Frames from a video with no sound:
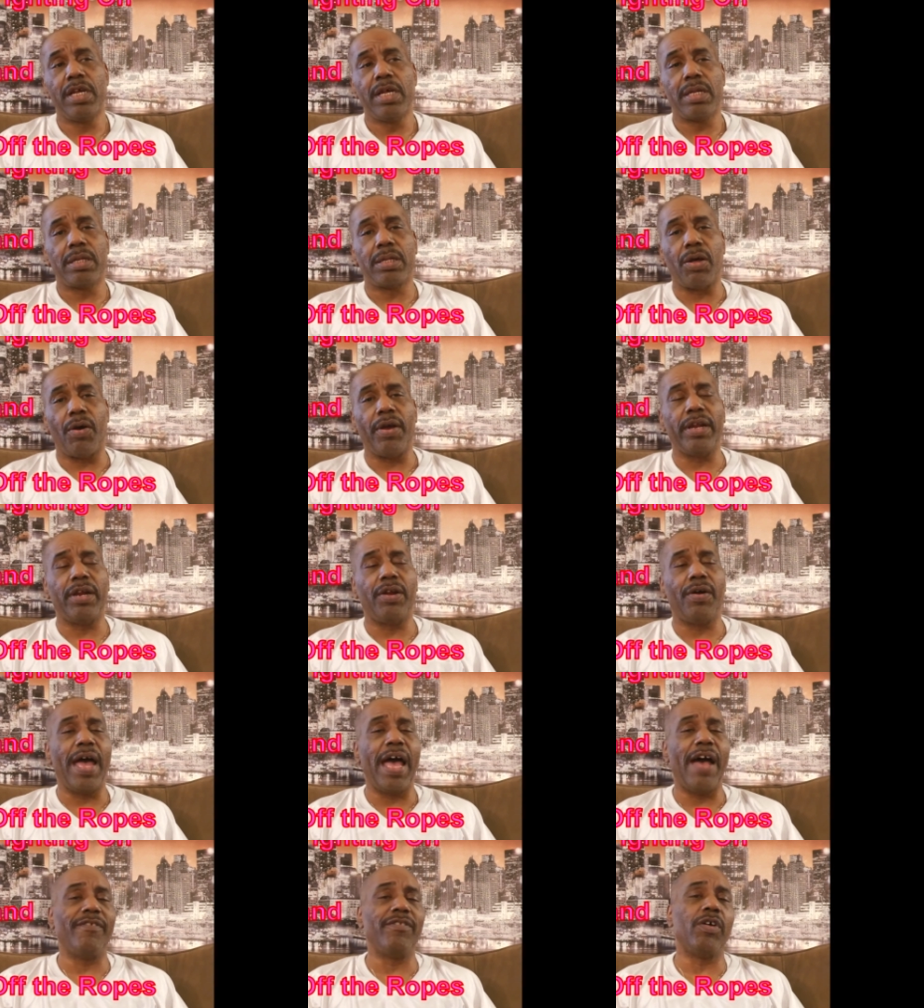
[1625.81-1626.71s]
so you
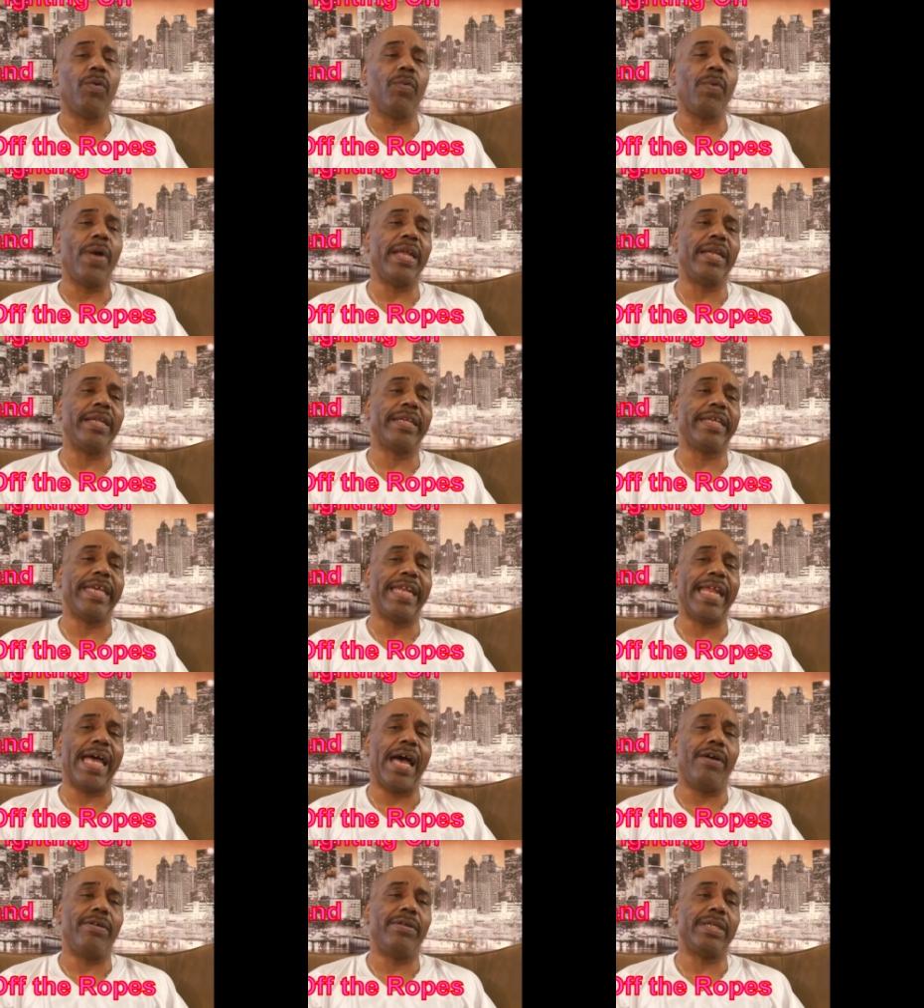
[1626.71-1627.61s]
don't have no way to get
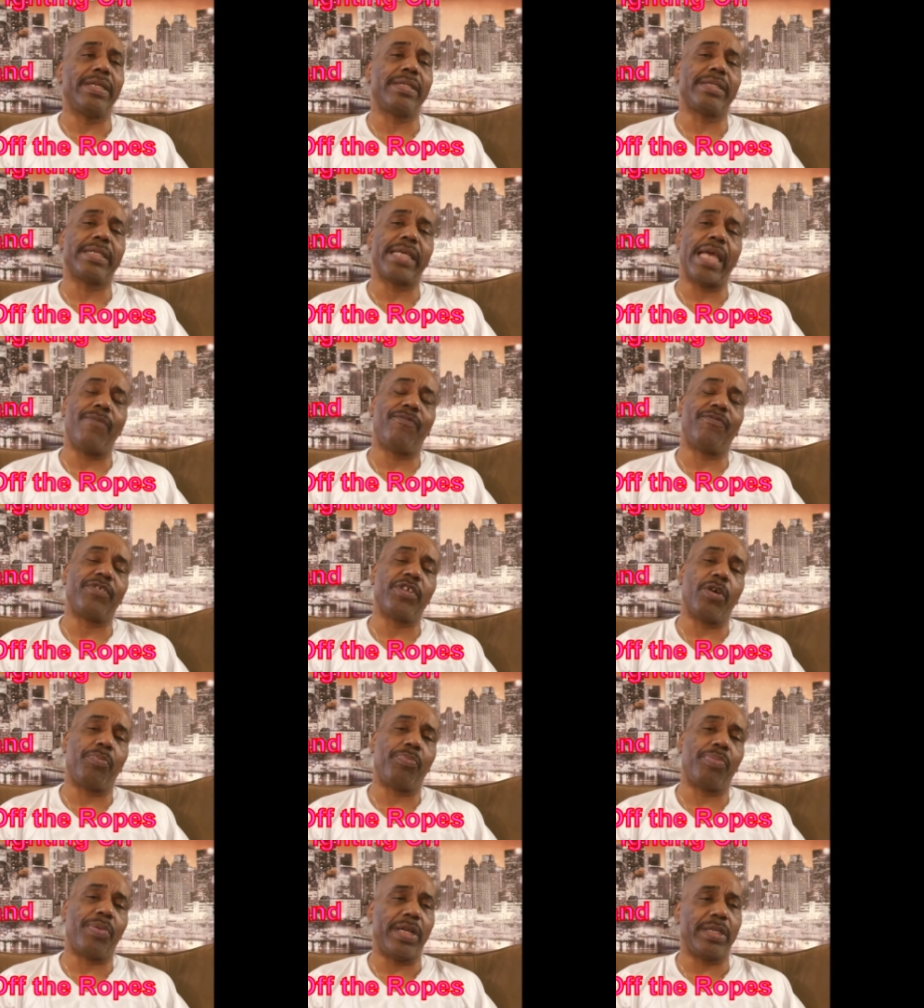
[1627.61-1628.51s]
out and escape for
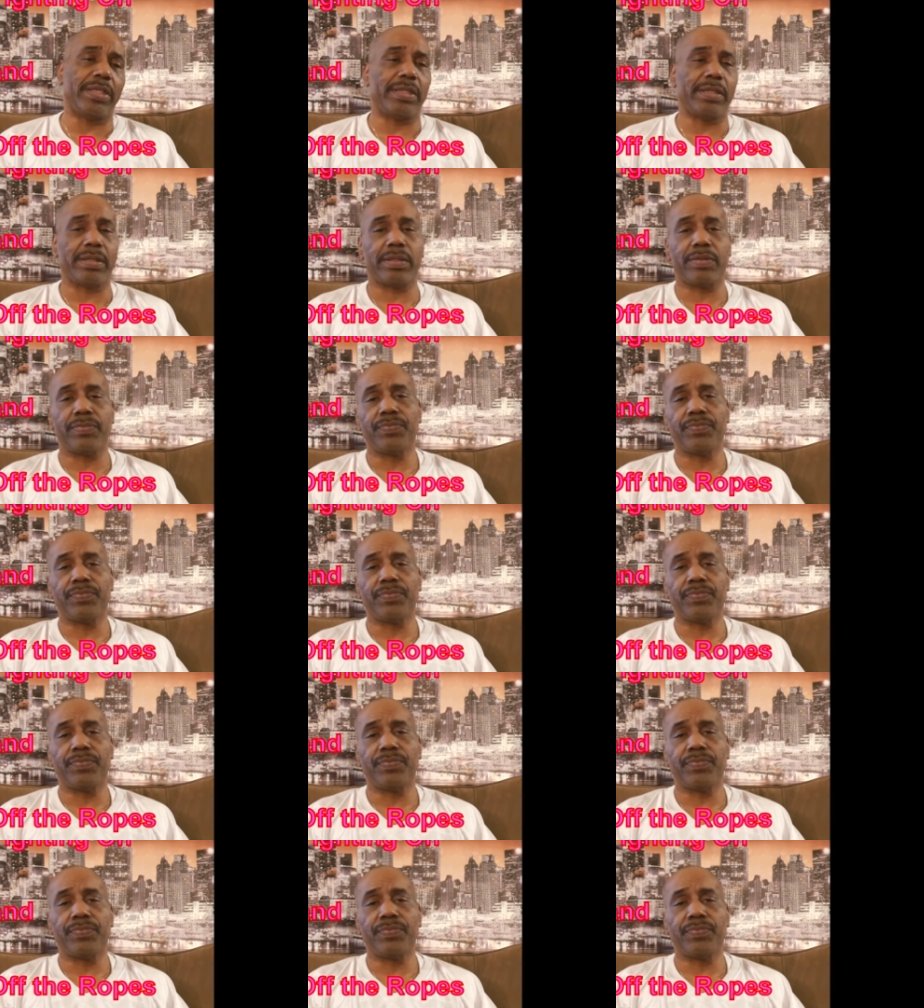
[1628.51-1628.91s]
your punches.